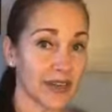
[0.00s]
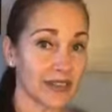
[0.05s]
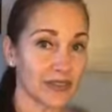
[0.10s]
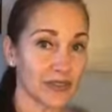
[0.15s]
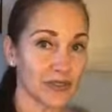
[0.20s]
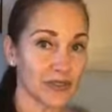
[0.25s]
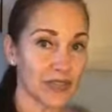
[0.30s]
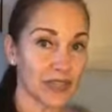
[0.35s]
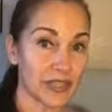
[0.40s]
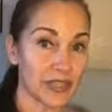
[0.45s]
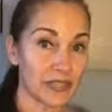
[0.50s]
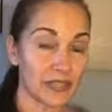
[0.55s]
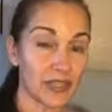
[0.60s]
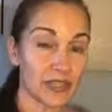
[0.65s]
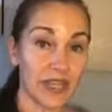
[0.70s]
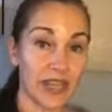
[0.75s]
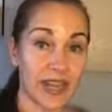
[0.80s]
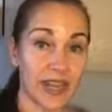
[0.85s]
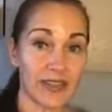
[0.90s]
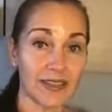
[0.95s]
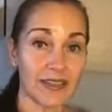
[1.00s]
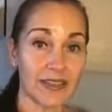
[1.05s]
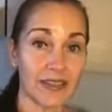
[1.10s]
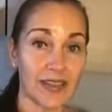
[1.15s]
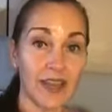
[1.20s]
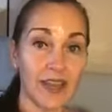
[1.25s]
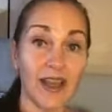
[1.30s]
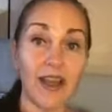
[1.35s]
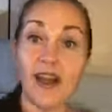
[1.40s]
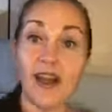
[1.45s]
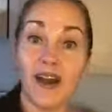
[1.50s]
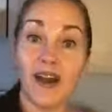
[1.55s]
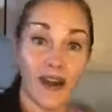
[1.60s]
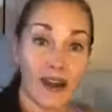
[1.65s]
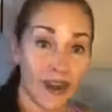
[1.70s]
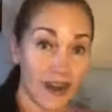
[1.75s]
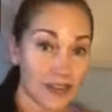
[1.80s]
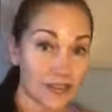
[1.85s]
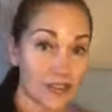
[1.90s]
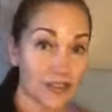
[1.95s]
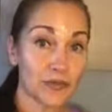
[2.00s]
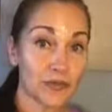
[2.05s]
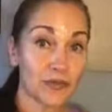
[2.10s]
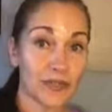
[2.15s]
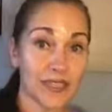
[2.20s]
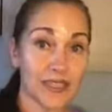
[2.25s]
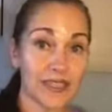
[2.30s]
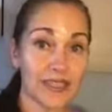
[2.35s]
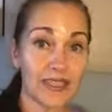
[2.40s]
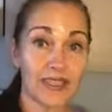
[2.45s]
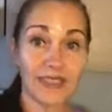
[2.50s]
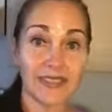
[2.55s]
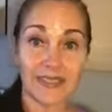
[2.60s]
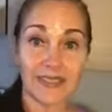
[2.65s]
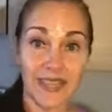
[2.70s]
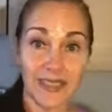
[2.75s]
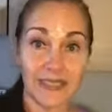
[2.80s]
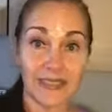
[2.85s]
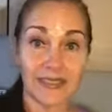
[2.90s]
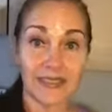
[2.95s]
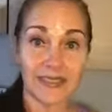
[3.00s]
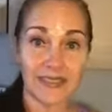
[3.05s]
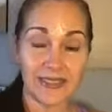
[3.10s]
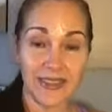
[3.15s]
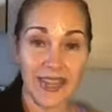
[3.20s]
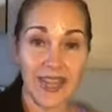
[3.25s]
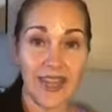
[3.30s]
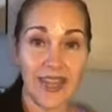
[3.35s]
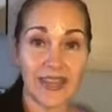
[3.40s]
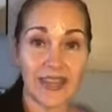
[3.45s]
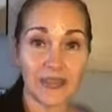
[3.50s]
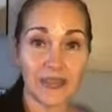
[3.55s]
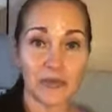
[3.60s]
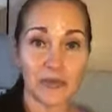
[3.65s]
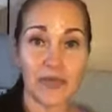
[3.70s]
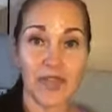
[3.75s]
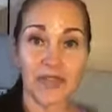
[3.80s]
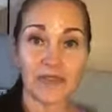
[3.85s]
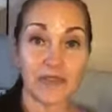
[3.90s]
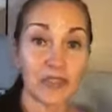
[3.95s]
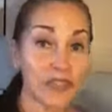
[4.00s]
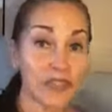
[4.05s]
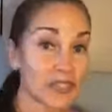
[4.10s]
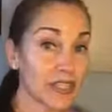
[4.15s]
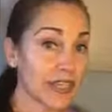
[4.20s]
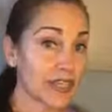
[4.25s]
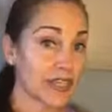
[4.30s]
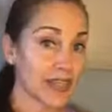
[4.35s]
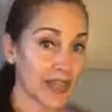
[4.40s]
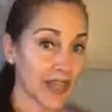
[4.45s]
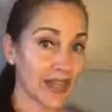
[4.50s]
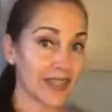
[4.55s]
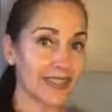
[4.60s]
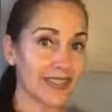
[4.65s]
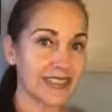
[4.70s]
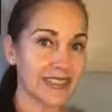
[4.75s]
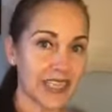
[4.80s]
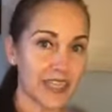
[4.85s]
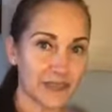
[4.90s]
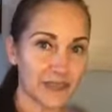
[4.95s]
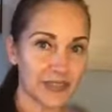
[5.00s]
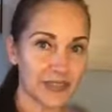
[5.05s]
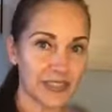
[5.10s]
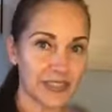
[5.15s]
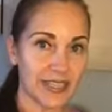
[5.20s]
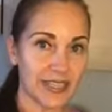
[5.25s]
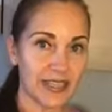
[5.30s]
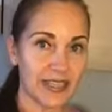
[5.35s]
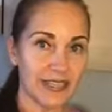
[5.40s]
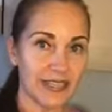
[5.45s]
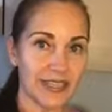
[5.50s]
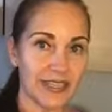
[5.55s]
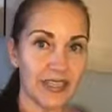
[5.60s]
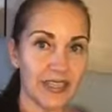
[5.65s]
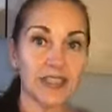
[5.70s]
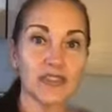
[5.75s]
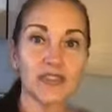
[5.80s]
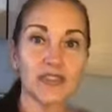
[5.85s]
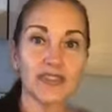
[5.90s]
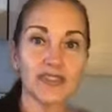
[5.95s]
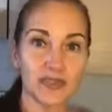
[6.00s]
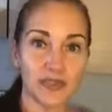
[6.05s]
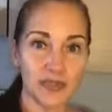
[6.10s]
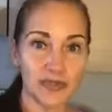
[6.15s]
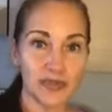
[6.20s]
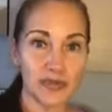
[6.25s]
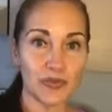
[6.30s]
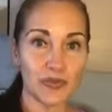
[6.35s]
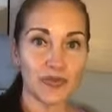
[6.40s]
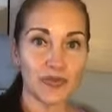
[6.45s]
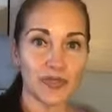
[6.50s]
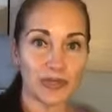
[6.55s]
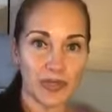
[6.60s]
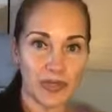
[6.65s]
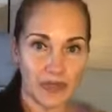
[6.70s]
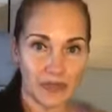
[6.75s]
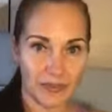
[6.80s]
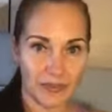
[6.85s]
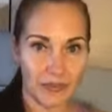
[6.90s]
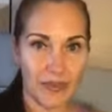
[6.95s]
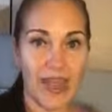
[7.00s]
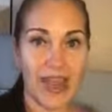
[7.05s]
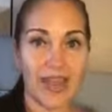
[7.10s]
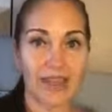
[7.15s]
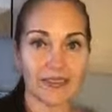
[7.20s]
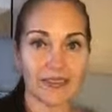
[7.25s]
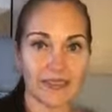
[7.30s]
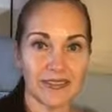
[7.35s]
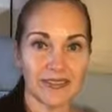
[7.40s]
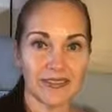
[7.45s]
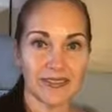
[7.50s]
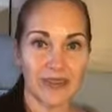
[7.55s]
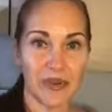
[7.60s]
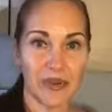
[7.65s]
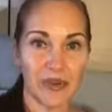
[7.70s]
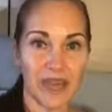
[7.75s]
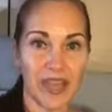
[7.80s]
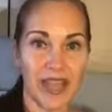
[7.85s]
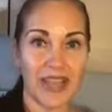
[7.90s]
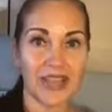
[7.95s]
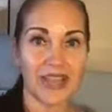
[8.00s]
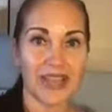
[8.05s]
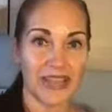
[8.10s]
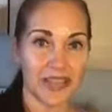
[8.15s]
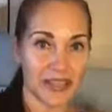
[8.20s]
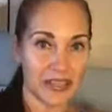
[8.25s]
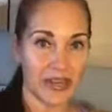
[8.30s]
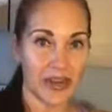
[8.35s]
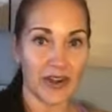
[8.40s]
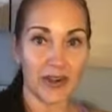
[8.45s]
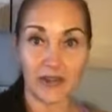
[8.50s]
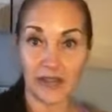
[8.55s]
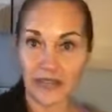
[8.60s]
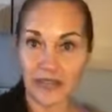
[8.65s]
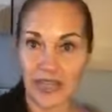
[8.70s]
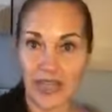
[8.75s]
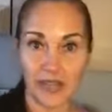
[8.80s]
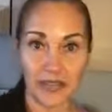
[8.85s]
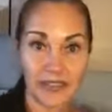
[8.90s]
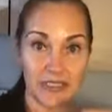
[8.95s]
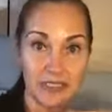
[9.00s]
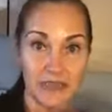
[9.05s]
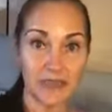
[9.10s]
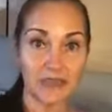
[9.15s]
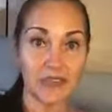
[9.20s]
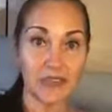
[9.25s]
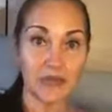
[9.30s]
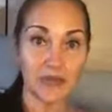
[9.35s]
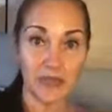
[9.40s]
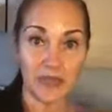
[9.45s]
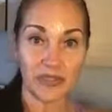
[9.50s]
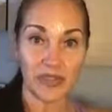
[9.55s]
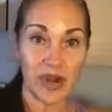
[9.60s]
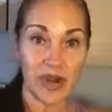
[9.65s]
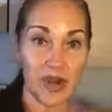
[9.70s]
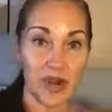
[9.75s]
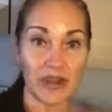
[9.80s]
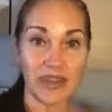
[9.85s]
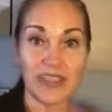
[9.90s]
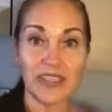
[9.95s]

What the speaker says: so you understand. Ultimately, at the end of the day, we have to create a calorie deficit to lose fat. Okay, and our calorie deficit with our